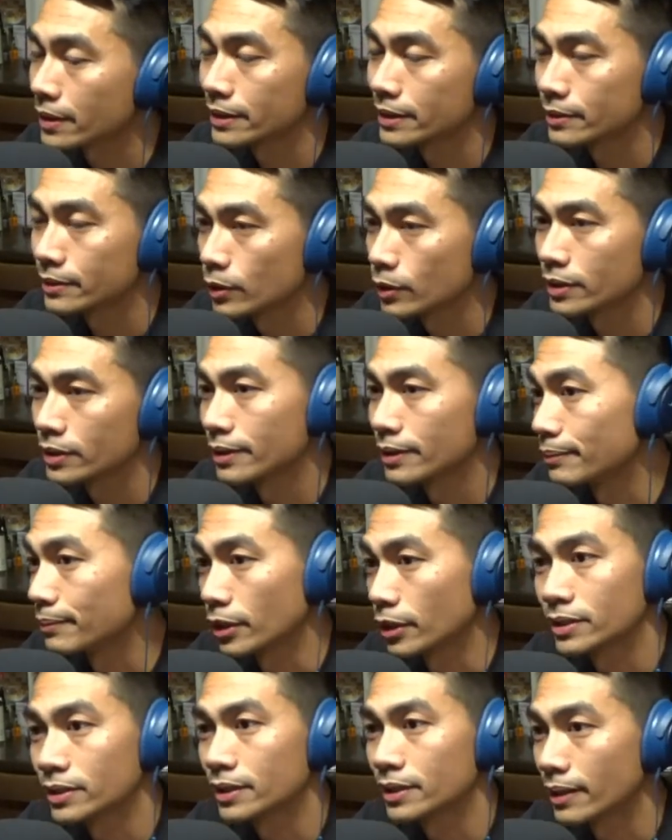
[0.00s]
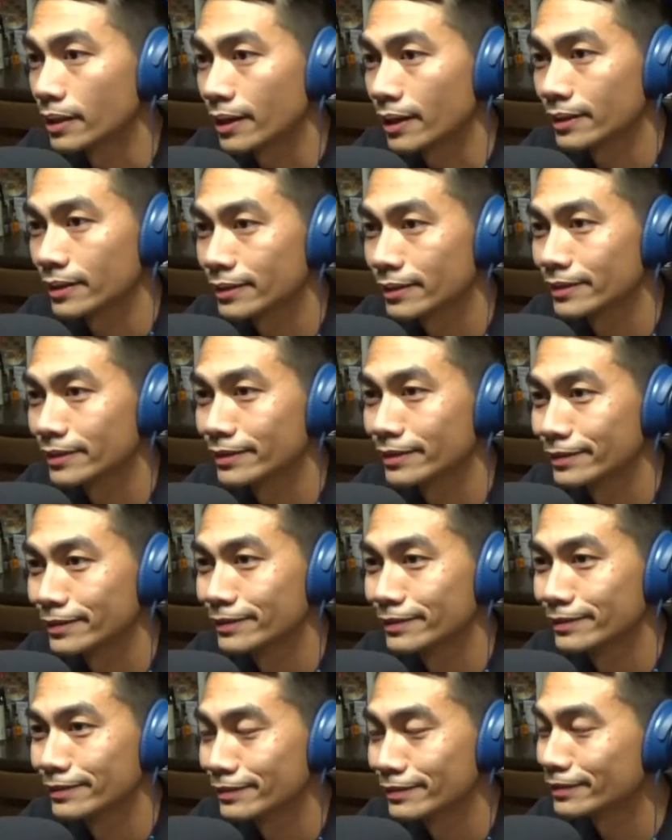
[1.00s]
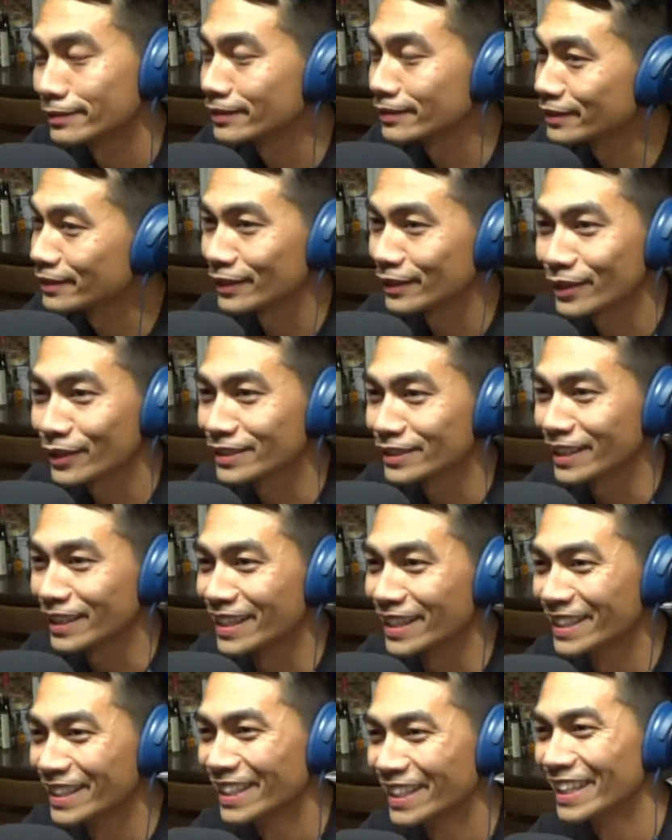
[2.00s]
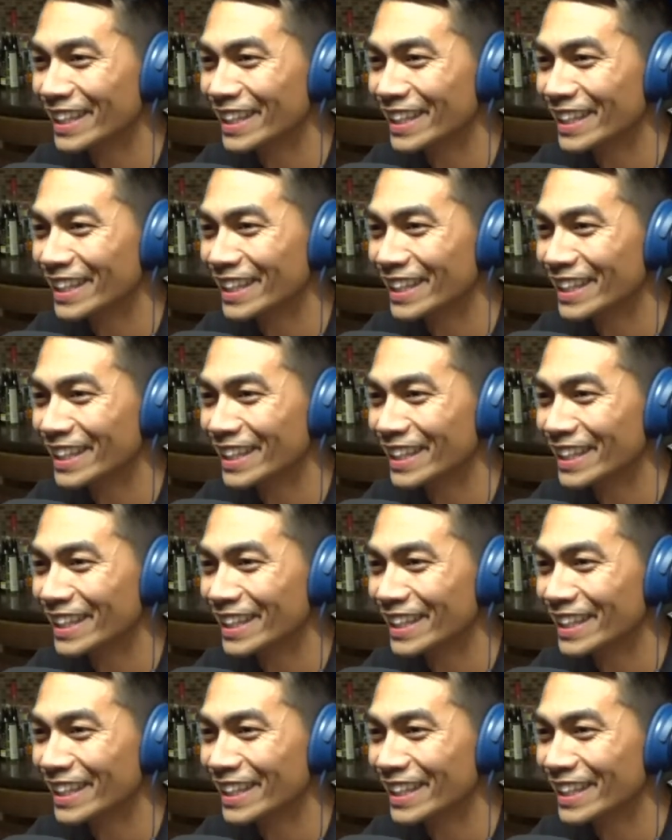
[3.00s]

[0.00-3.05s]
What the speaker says: Yeah, it's more, I'm thirsty, dog. Thirsty.